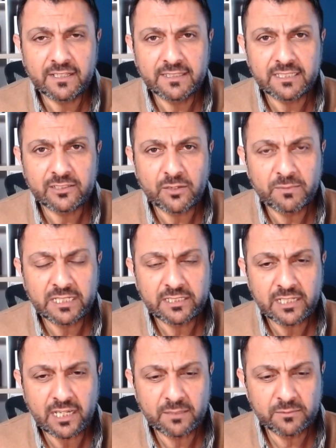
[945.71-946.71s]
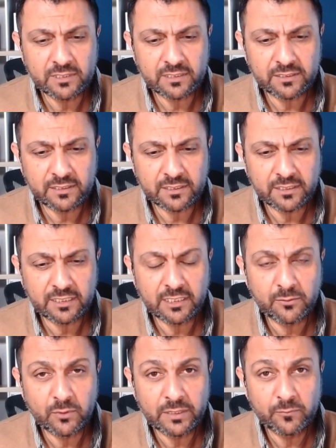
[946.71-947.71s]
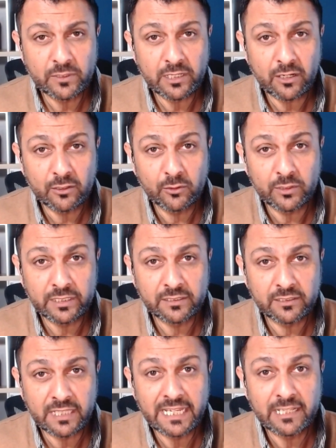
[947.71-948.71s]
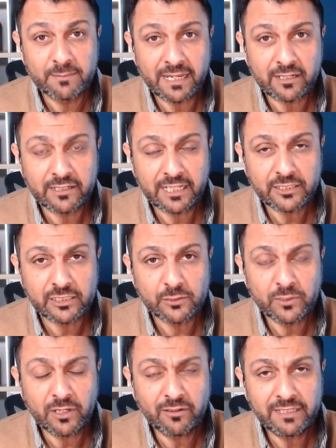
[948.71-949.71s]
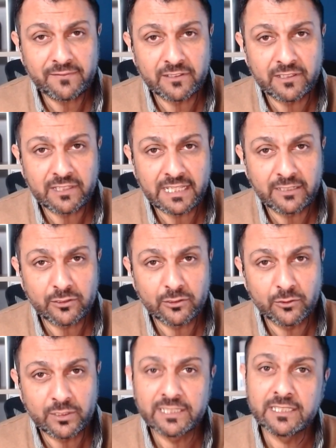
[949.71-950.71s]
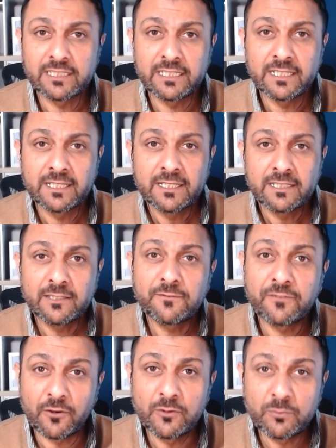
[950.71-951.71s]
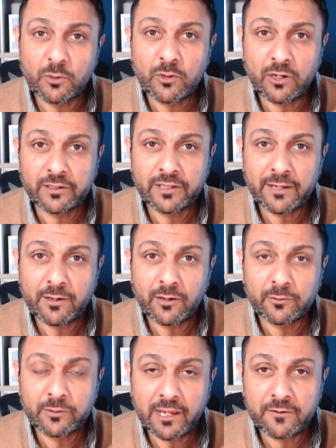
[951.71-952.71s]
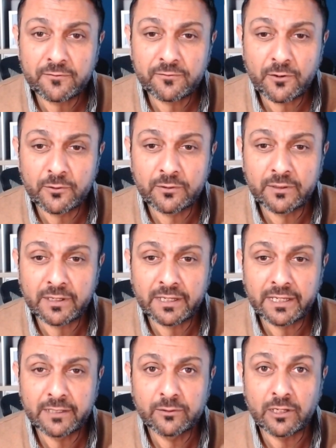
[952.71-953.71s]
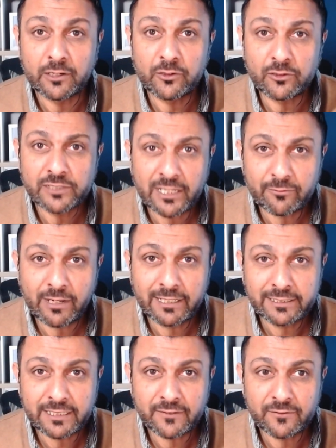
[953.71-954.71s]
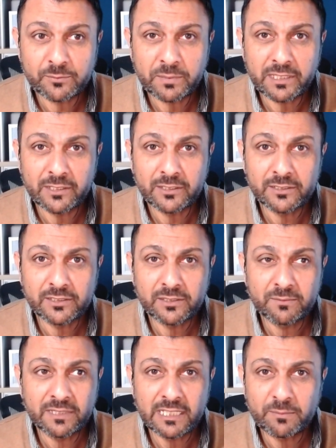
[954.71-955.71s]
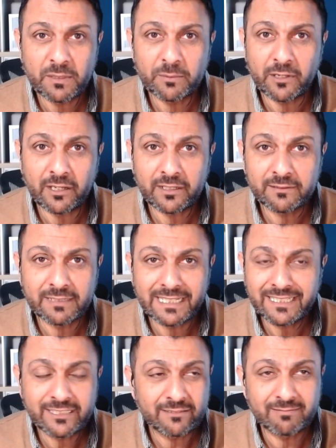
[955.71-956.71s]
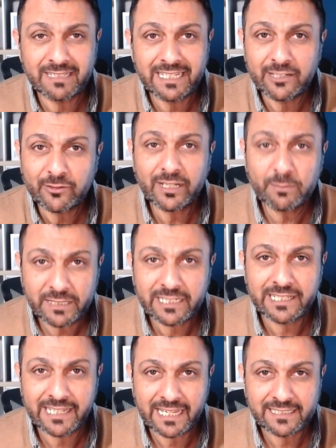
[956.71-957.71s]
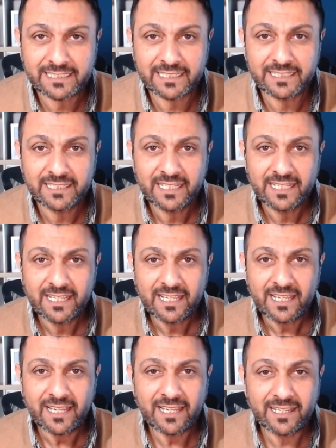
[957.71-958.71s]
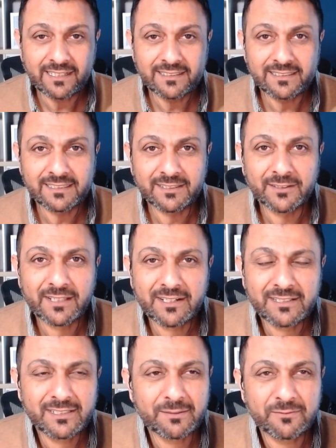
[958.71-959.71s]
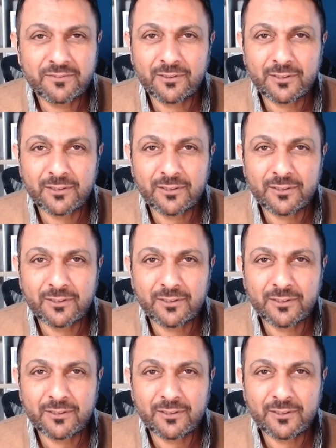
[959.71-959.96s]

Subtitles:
heard this so many times that, when we are thinking about connections, we don't even think to look in the phone book on our phone and across our relatives, because some of these people are incredibly connected. And, there is some